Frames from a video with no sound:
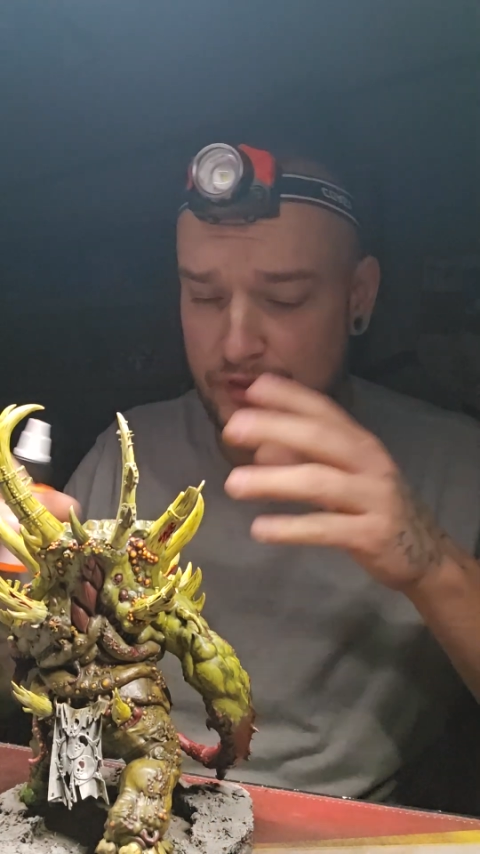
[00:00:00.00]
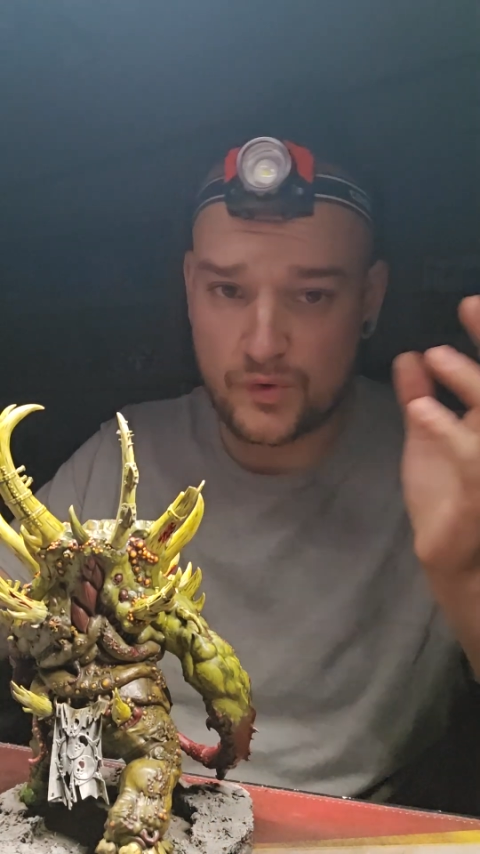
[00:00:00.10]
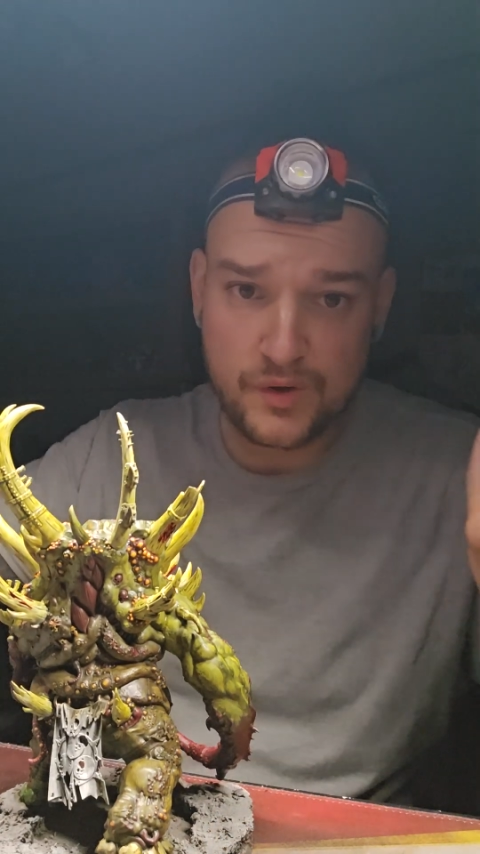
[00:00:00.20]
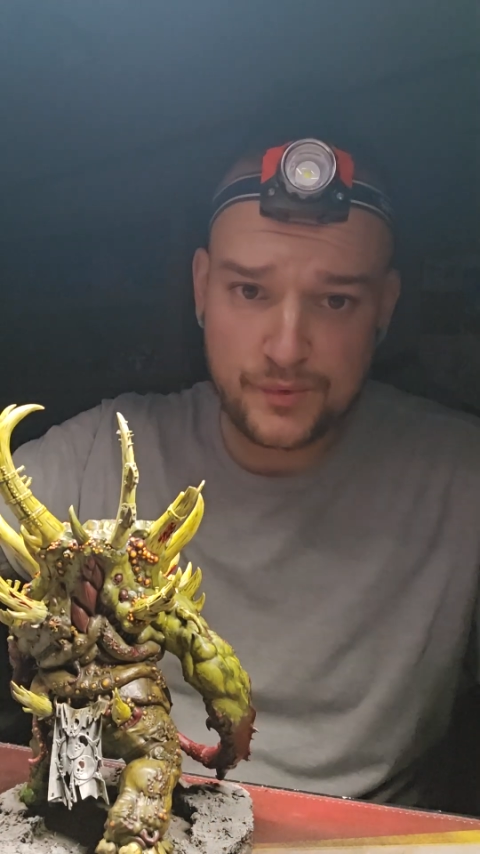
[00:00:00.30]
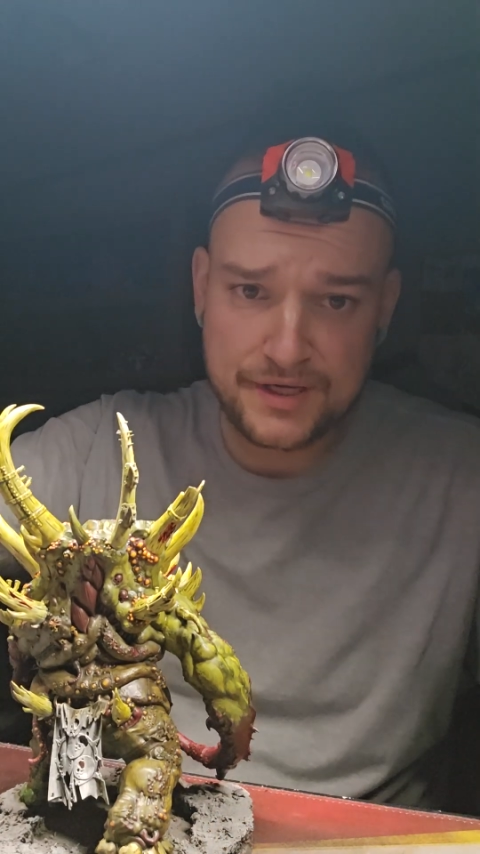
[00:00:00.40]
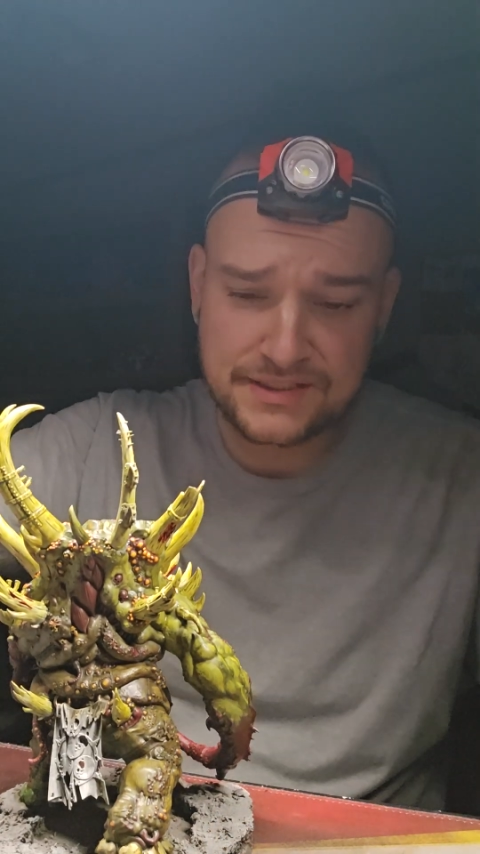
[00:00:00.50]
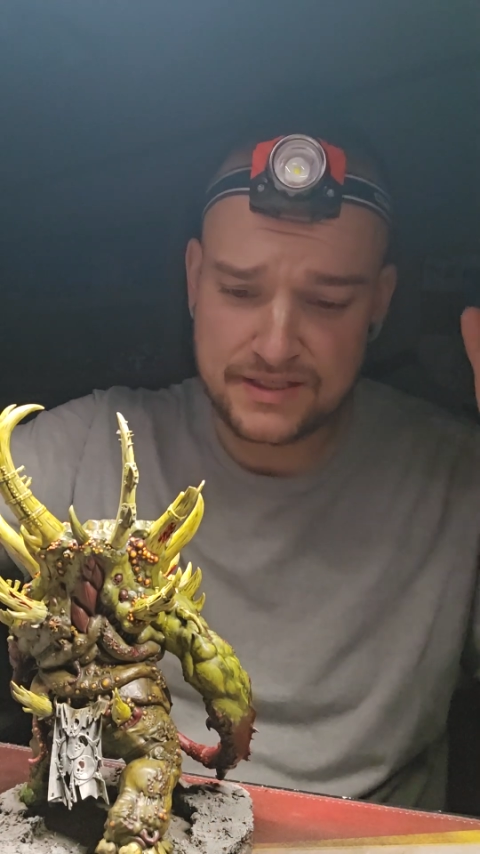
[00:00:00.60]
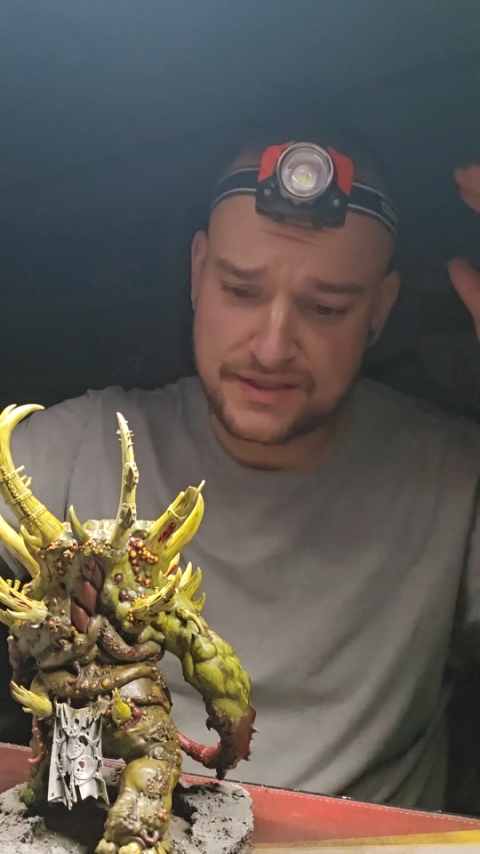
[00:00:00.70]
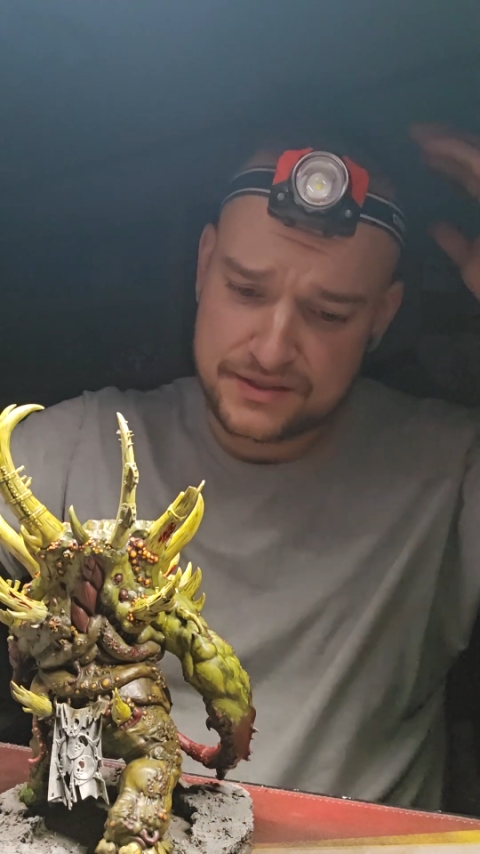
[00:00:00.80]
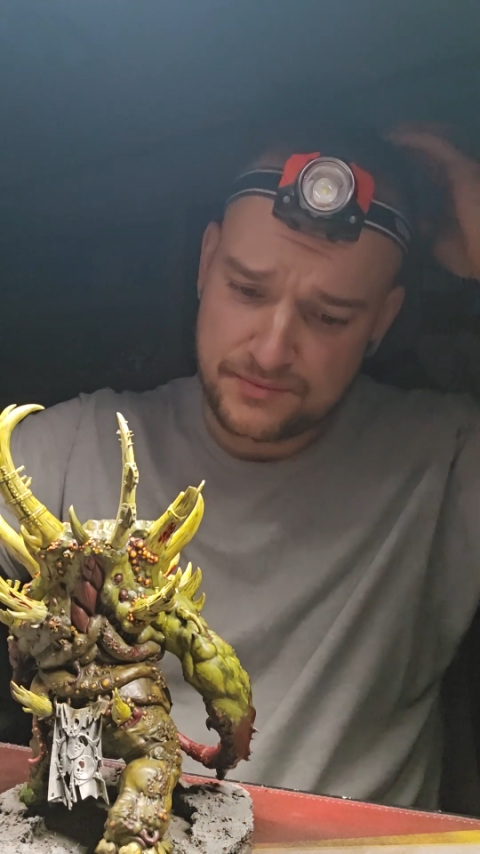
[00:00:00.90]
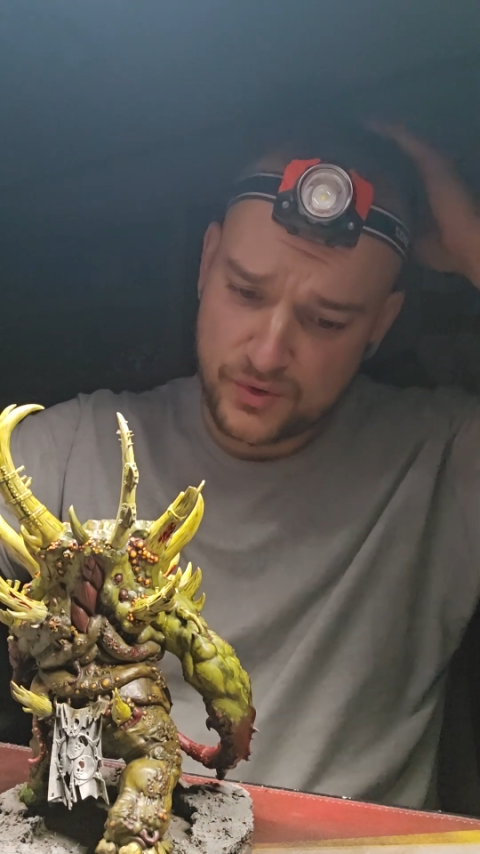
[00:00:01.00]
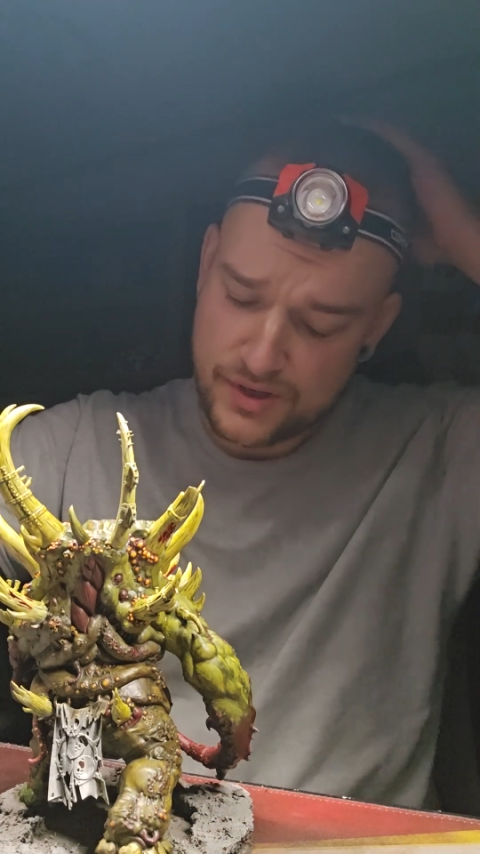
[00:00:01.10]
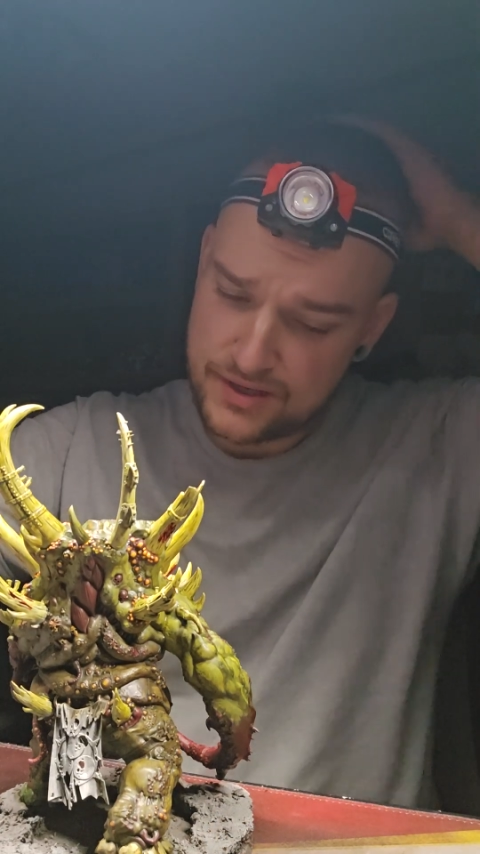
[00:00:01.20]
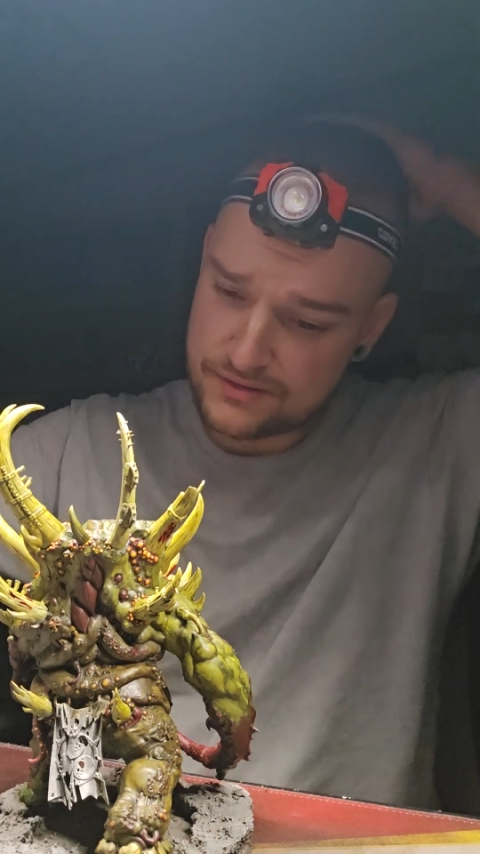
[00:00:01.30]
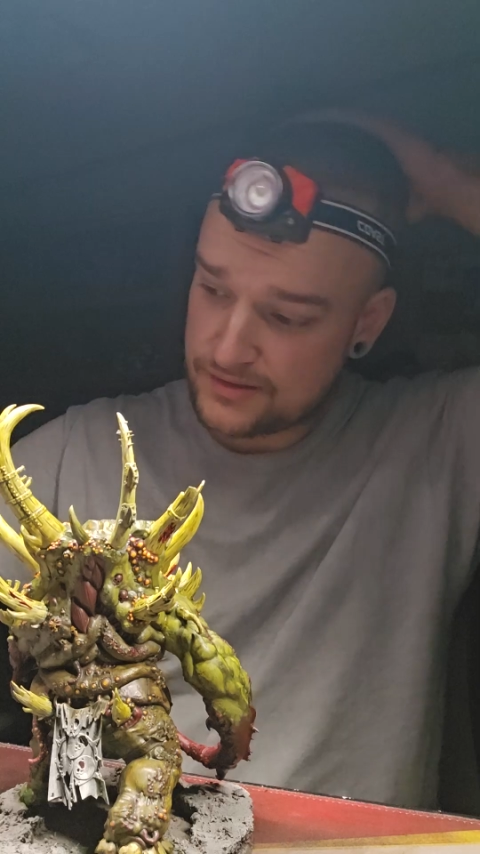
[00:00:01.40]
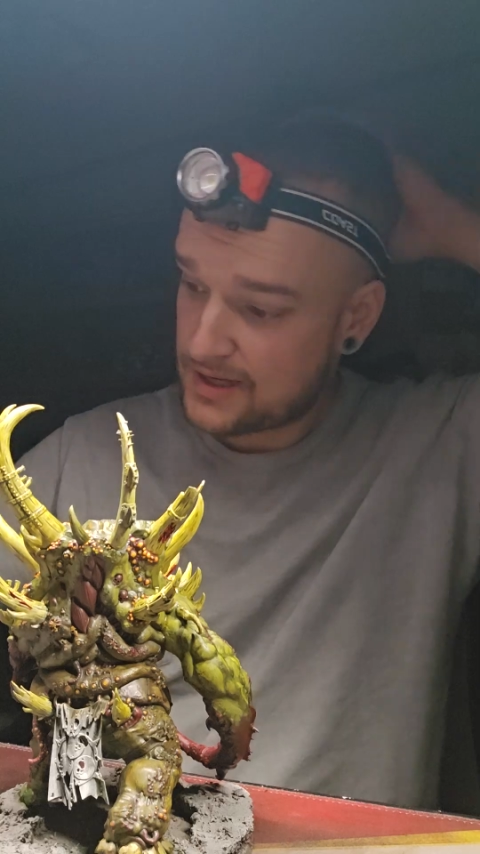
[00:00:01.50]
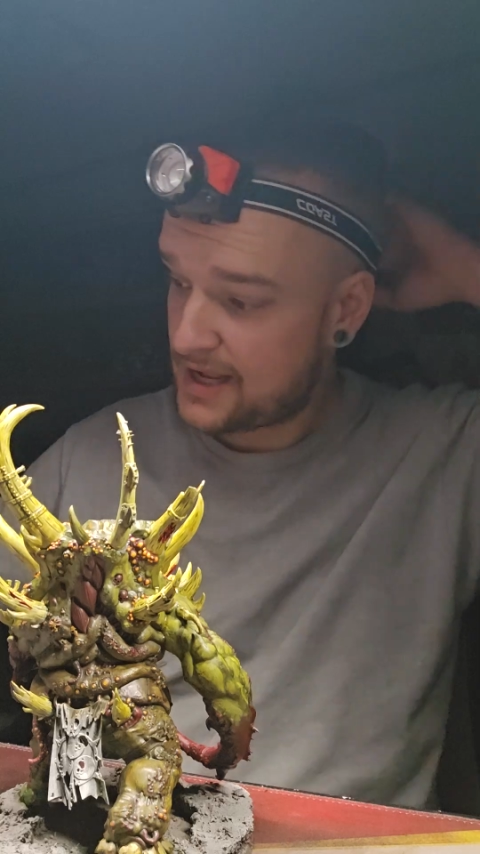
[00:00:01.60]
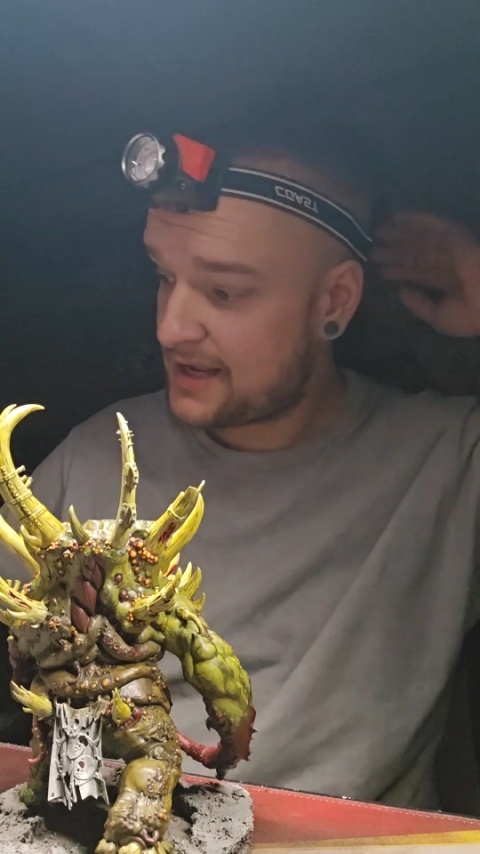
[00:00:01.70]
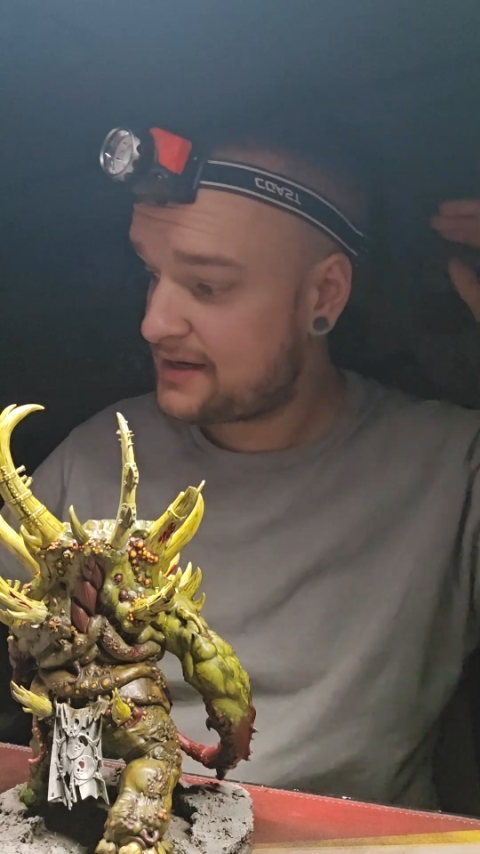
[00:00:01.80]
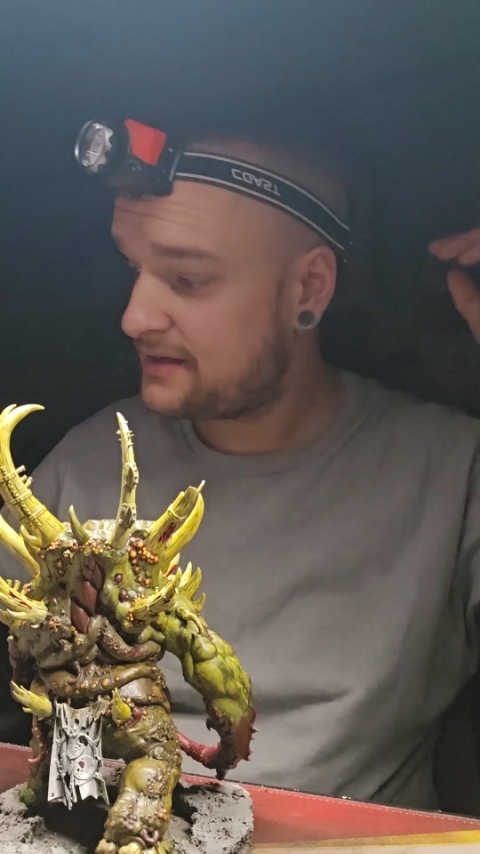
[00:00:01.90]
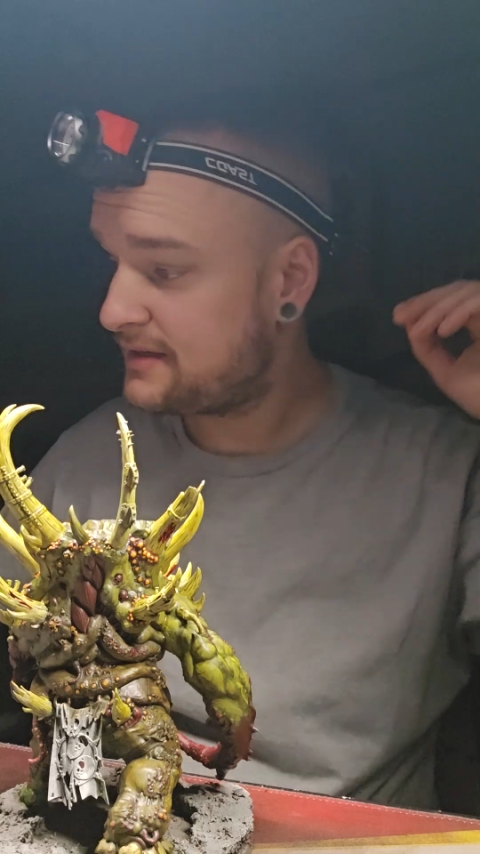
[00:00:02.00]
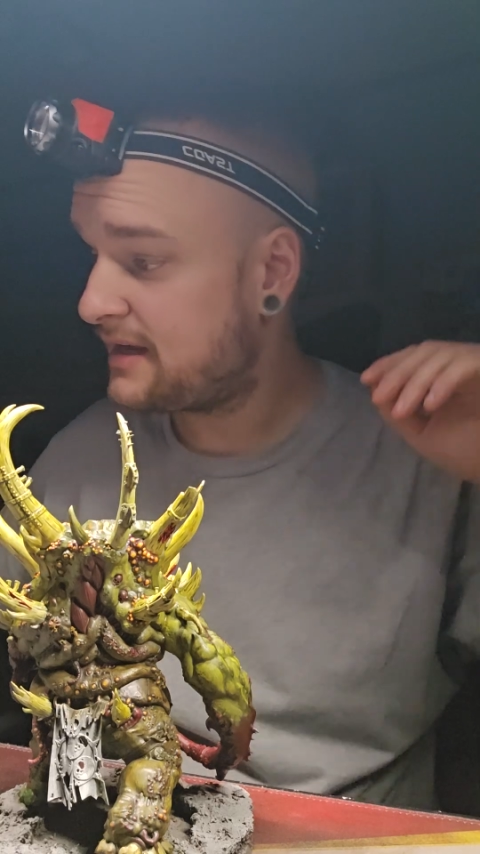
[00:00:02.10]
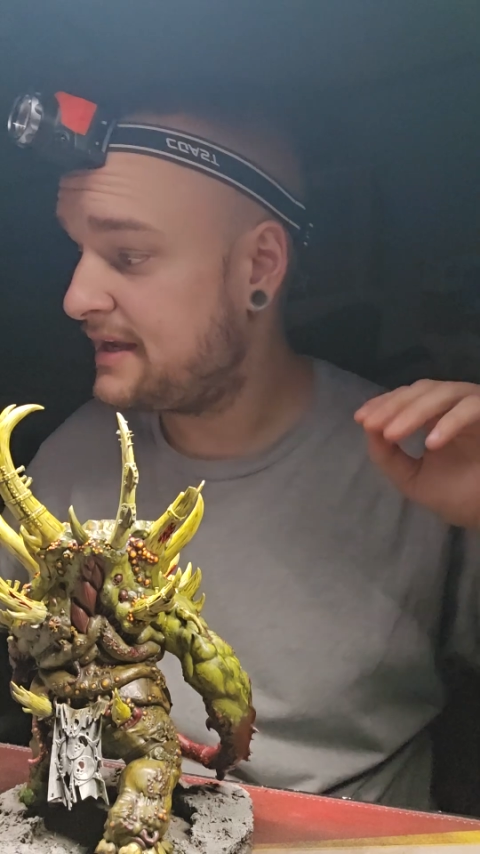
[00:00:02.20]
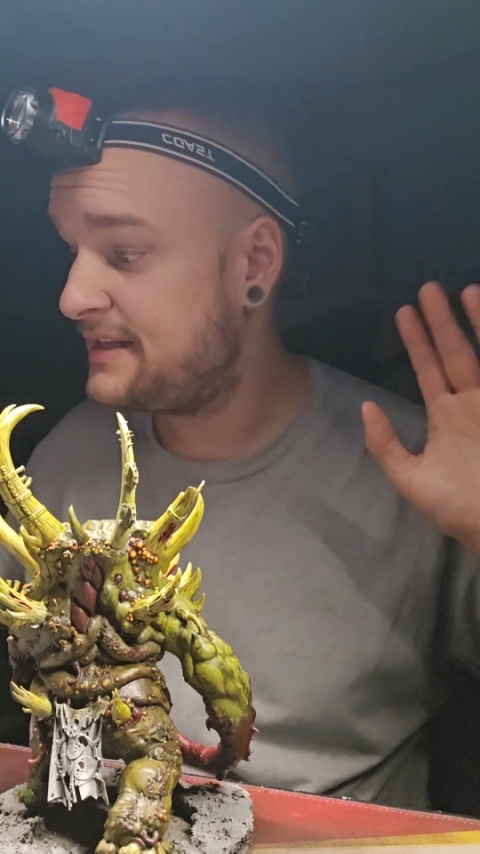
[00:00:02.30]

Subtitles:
3 weeks at this point, and